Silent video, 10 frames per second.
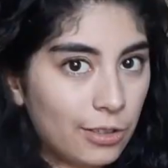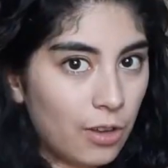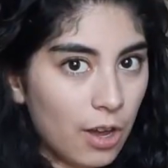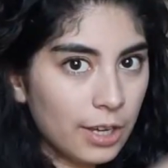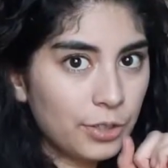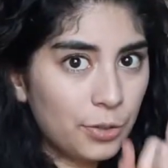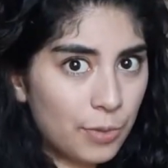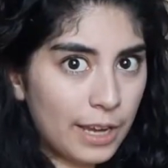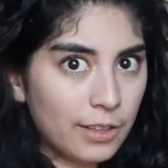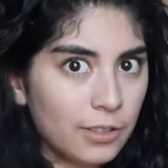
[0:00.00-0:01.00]
long as you
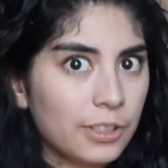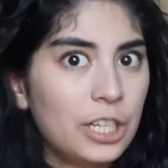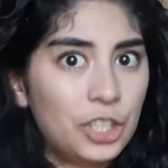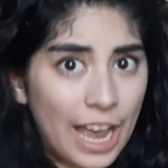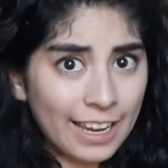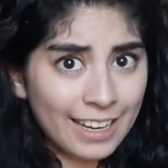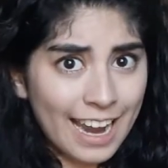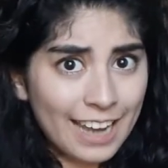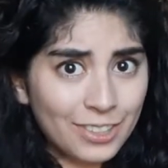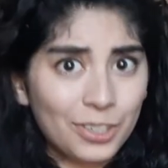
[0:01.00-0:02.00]
regularly check and
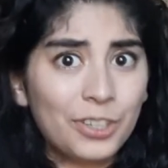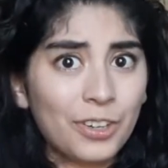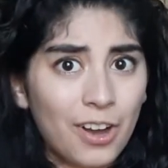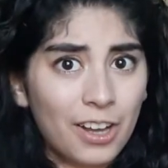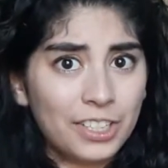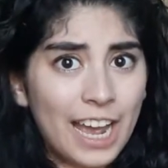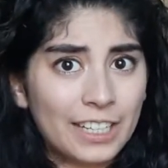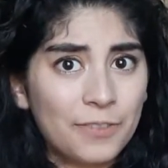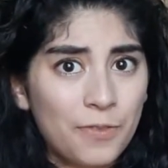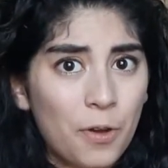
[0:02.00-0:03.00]
answer your contact
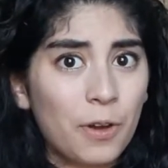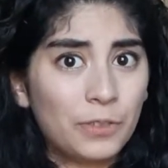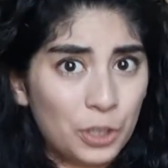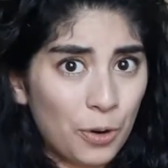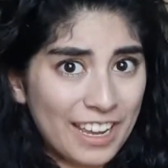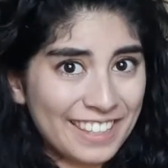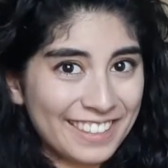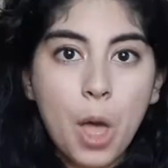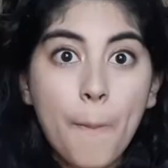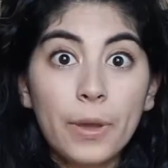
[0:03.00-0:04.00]
info of choice.
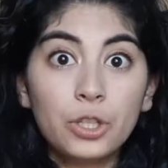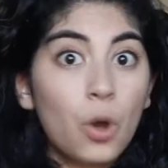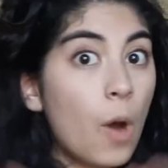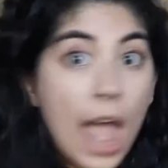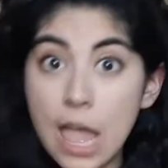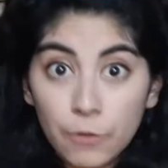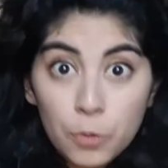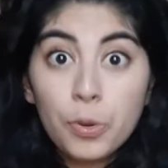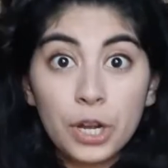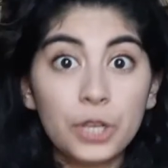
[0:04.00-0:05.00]
But don't ever
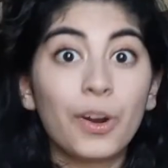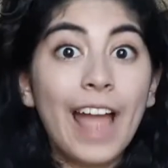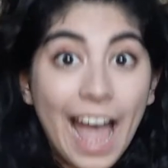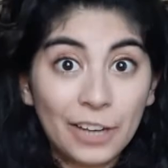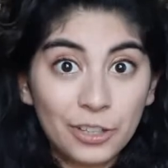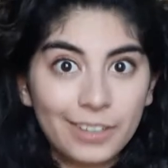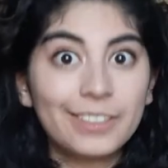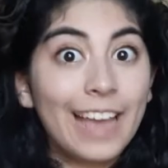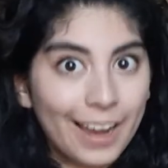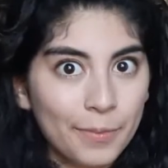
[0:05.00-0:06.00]
put your address.
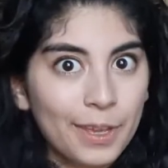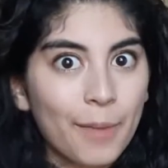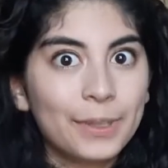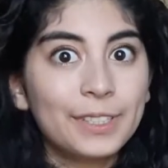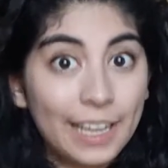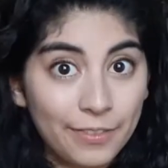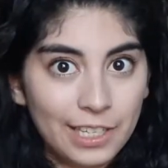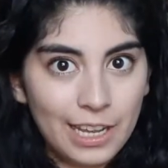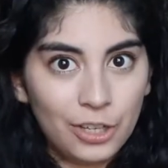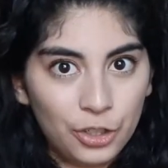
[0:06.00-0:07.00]
That can become a
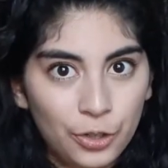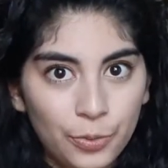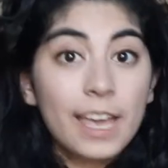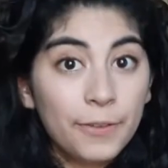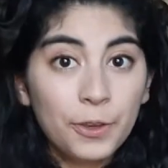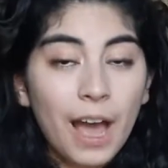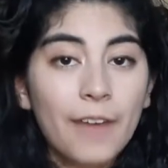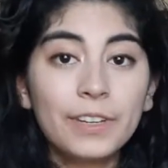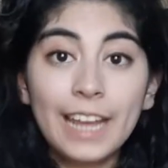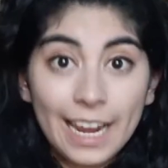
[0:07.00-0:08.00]
safety issue. If you
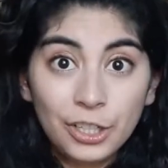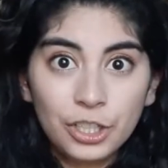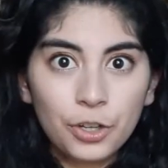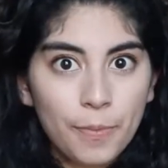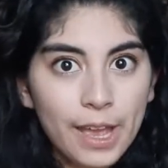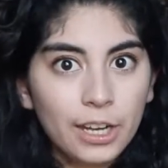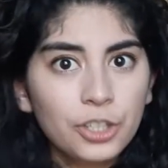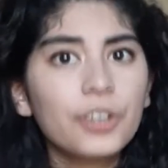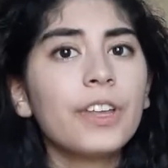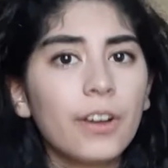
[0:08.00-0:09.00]
have an agent or
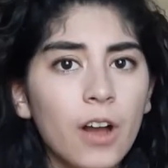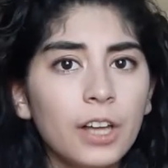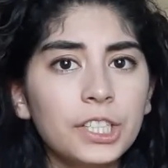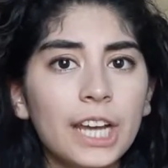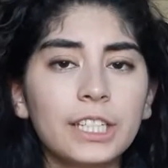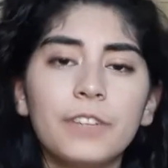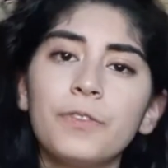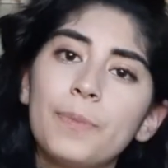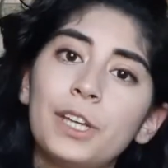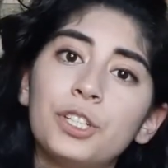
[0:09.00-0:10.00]
manager, their contact
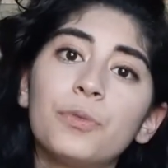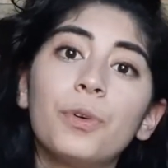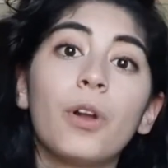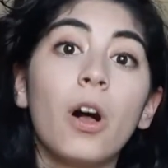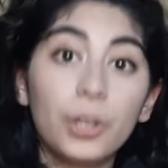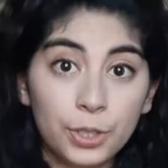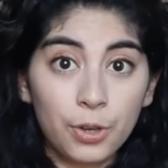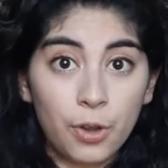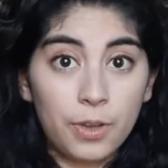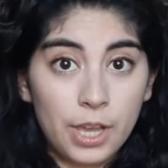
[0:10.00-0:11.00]
information would also
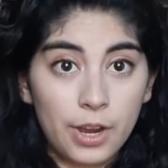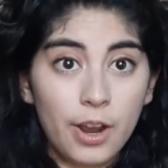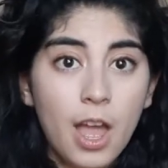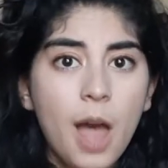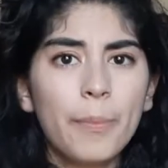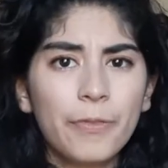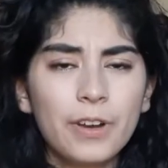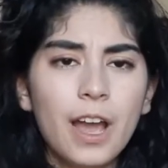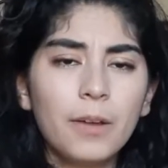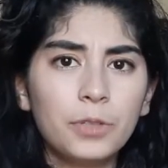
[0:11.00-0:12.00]
go here. But for
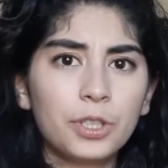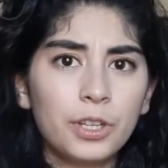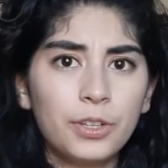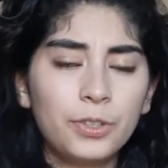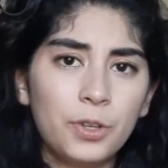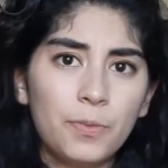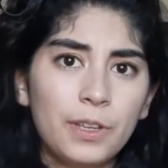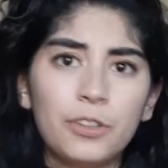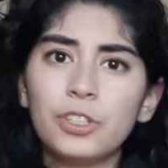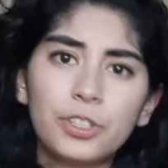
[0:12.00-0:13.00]
now, I'm just going to assume that
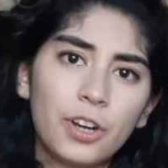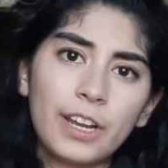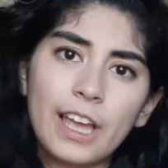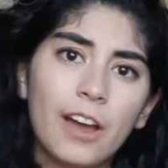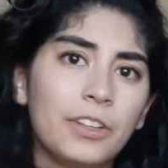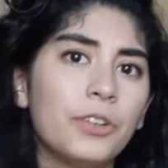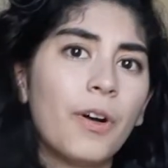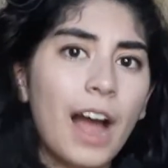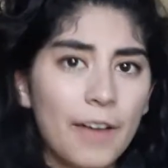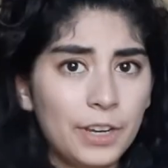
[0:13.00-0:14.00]
you're just starting out and you don't
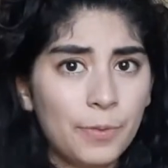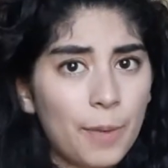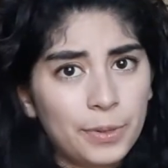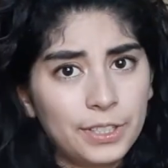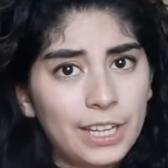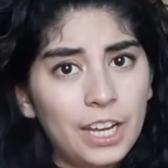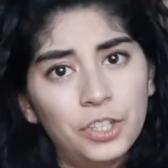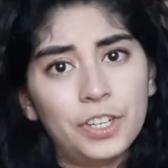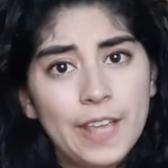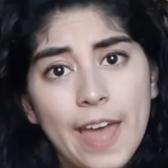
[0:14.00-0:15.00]
have any
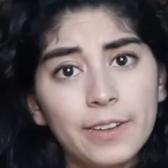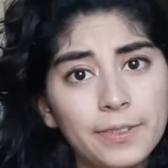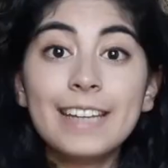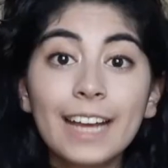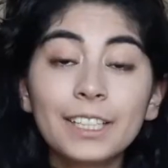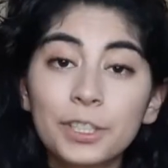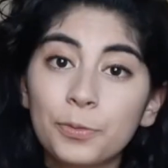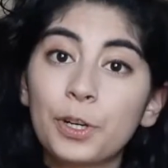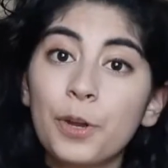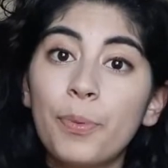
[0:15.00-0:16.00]
representation yet. Next,
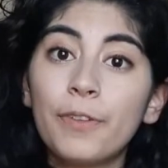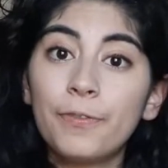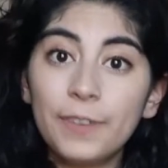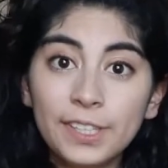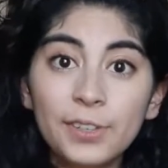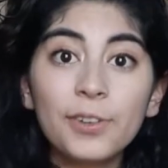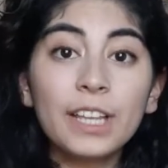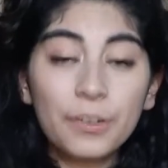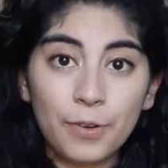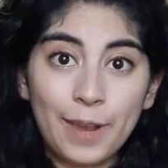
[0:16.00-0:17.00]
we're going to put physical
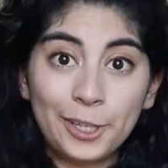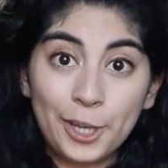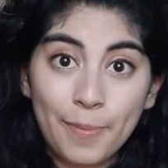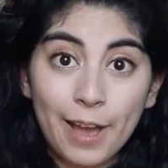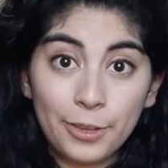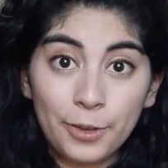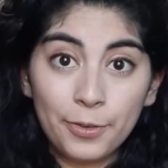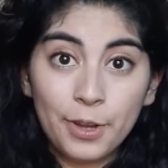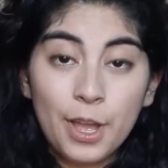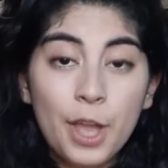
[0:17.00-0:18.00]
information about you.
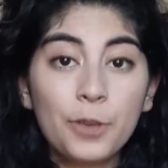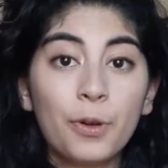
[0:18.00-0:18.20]
You